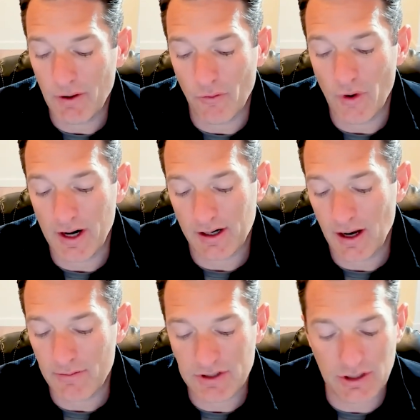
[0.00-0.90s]
when it
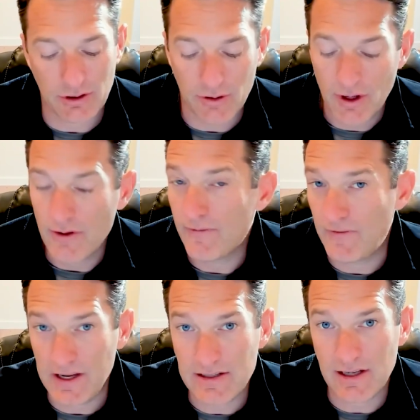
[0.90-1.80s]
comes to
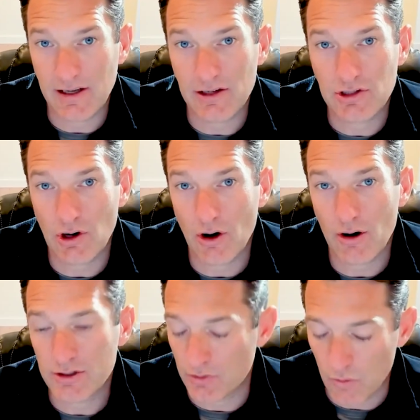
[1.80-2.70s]
fees that get
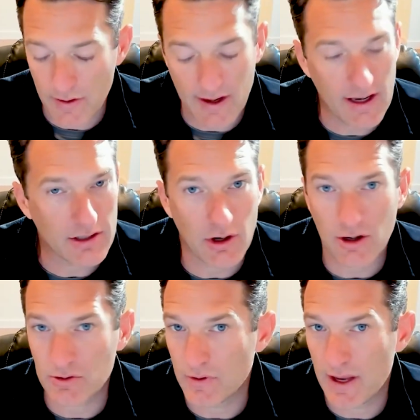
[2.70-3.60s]
charged, when they get
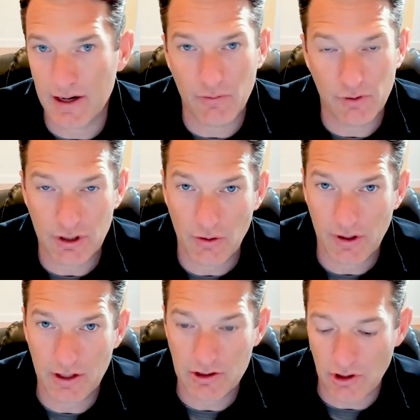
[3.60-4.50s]
charged, when they don't
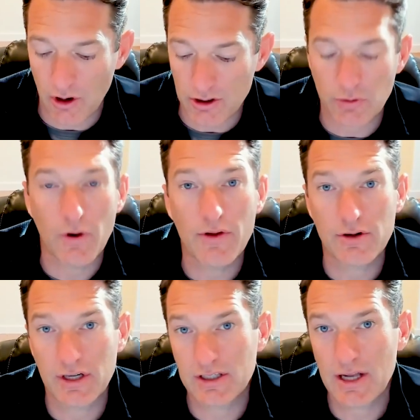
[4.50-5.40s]
get charged, when
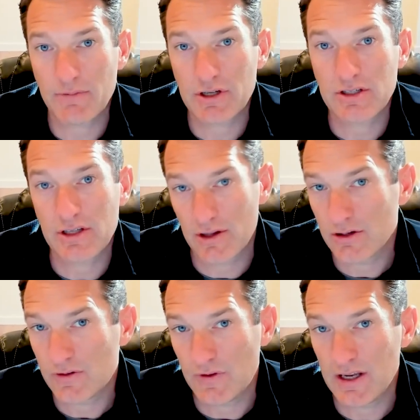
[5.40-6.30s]
there's exceptions to
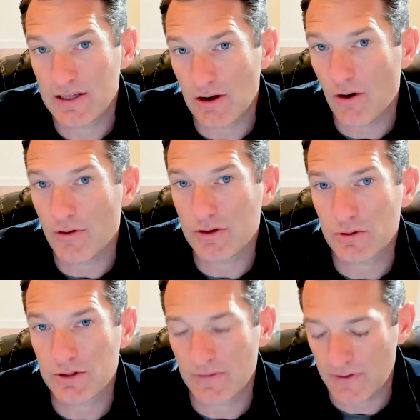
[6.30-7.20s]
those fees, all those
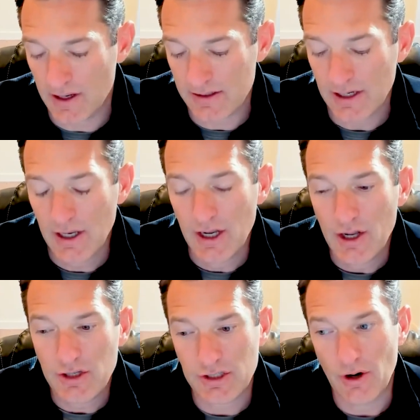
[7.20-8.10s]
sorts of things.
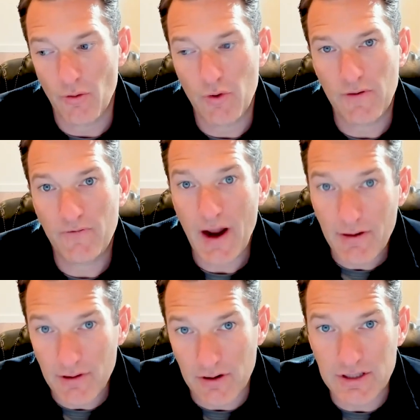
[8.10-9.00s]
So we
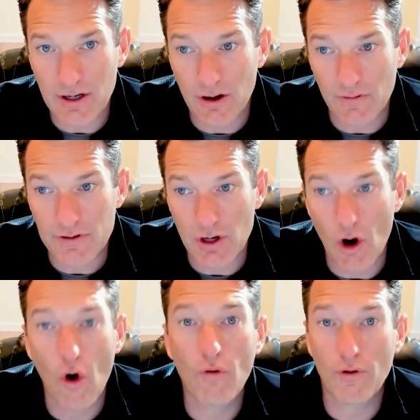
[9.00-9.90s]
found ourselves
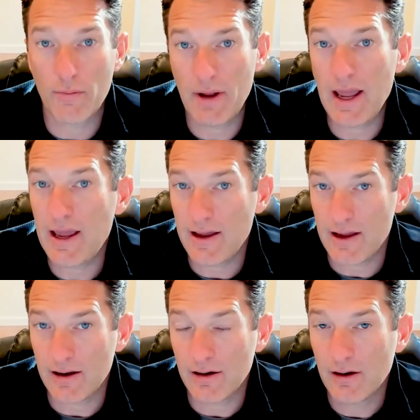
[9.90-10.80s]

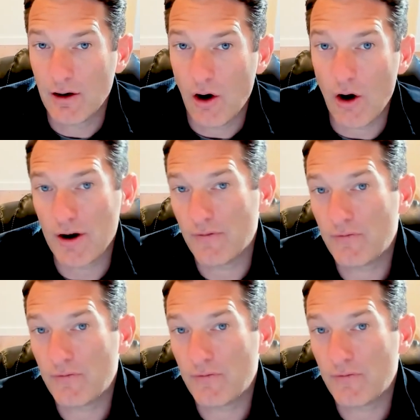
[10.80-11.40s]
overpaying on a